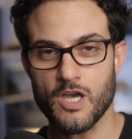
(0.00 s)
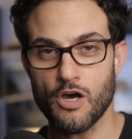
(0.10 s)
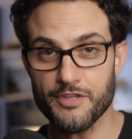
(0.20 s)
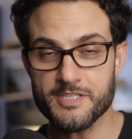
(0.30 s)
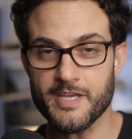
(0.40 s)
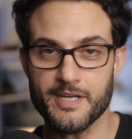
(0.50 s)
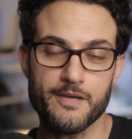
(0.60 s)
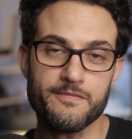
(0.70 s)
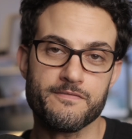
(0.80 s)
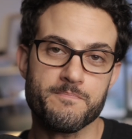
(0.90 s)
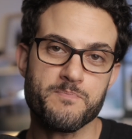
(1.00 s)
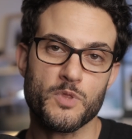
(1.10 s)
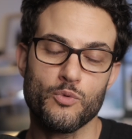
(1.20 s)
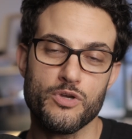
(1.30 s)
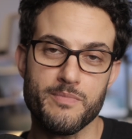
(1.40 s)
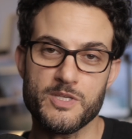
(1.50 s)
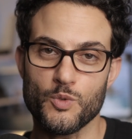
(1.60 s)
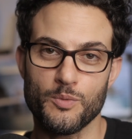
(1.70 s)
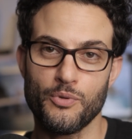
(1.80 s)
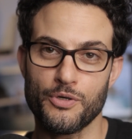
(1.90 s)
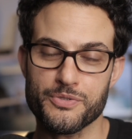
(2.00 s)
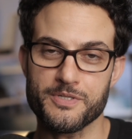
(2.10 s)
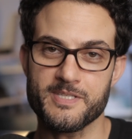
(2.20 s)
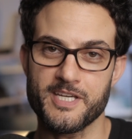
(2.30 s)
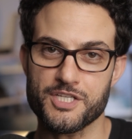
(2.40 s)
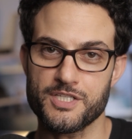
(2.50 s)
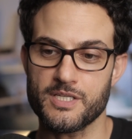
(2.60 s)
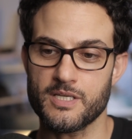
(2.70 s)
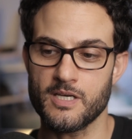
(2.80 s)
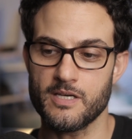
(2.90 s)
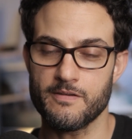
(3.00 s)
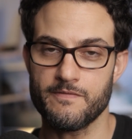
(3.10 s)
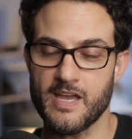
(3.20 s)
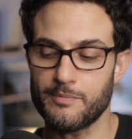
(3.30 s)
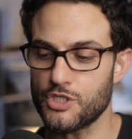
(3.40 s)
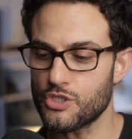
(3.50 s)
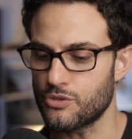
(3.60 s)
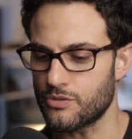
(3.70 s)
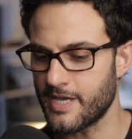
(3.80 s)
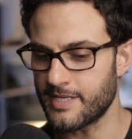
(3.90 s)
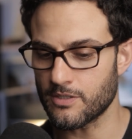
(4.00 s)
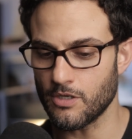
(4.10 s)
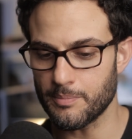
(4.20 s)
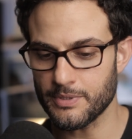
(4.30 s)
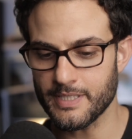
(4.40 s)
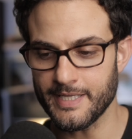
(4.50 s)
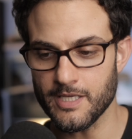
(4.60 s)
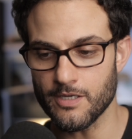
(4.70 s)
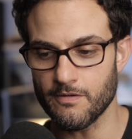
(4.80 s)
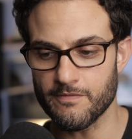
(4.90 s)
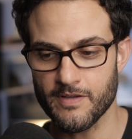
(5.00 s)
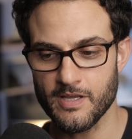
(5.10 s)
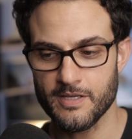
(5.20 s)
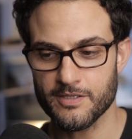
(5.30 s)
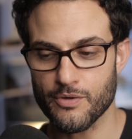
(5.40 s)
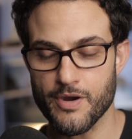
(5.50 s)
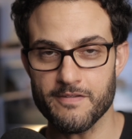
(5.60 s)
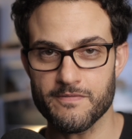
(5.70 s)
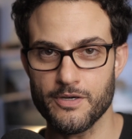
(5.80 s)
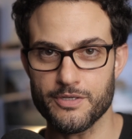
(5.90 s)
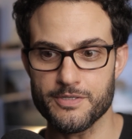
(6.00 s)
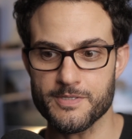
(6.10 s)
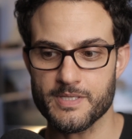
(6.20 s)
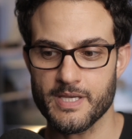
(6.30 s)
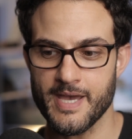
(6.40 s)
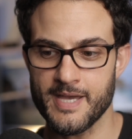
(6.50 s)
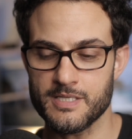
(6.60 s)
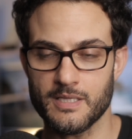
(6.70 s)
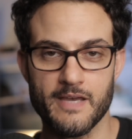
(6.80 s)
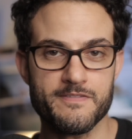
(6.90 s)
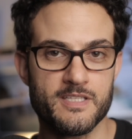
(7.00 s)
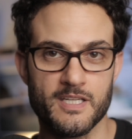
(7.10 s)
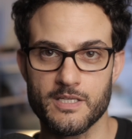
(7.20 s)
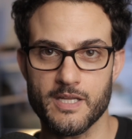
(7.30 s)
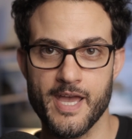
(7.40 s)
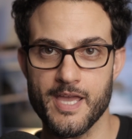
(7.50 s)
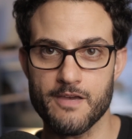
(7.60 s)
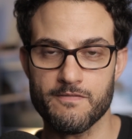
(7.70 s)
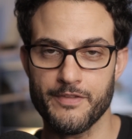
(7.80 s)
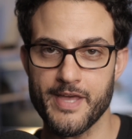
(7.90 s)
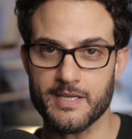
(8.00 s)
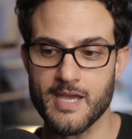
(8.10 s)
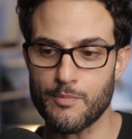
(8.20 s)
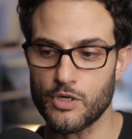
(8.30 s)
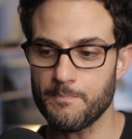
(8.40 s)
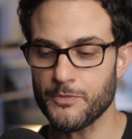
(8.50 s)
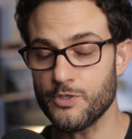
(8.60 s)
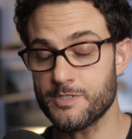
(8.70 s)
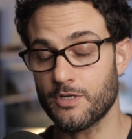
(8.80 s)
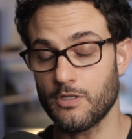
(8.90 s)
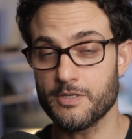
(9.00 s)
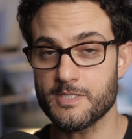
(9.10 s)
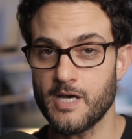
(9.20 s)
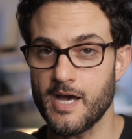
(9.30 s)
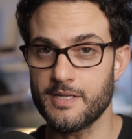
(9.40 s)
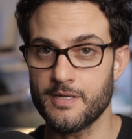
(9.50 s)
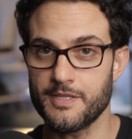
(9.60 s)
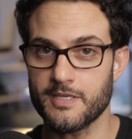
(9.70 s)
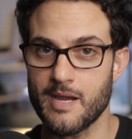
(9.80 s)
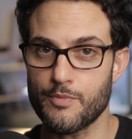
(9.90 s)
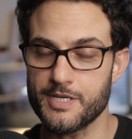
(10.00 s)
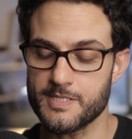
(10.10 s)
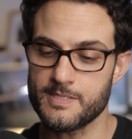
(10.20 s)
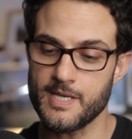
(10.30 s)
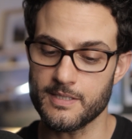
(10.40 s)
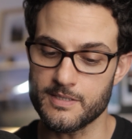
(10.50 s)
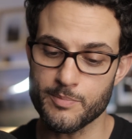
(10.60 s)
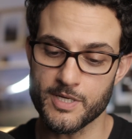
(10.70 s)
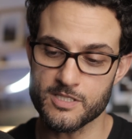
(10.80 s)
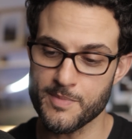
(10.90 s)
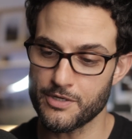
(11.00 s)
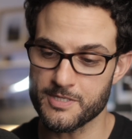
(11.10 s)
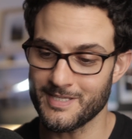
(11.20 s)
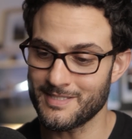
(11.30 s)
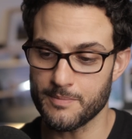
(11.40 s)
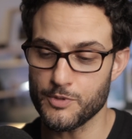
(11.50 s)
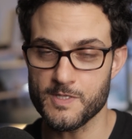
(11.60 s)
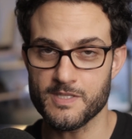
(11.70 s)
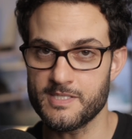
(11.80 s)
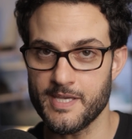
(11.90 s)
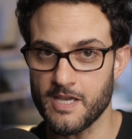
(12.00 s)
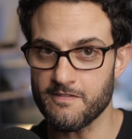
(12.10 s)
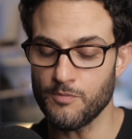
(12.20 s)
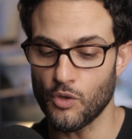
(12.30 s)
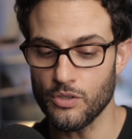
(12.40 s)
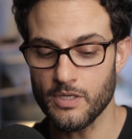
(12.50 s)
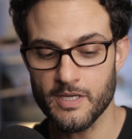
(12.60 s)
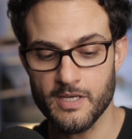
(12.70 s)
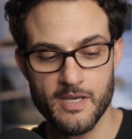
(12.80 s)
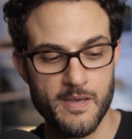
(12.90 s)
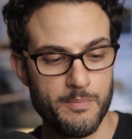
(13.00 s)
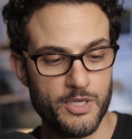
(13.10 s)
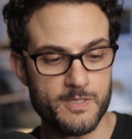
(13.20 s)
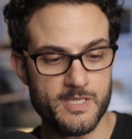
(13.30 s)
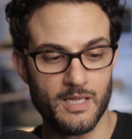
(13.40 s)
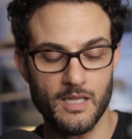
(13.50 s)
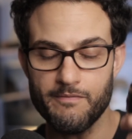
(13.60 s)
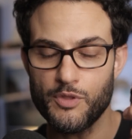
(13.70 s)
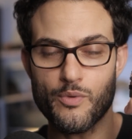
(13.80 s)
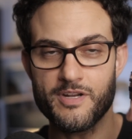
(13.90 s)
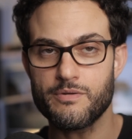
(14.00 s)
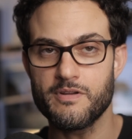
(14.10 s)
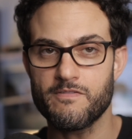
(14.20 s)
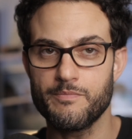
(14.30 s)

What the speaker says: on the ZF with me to a portrait session, a family shoot, and got plenty of great photos and left it in AF on that camera, used it alongside another camera as a second. But to be honest, I ended up using the ZF more because I love the rendering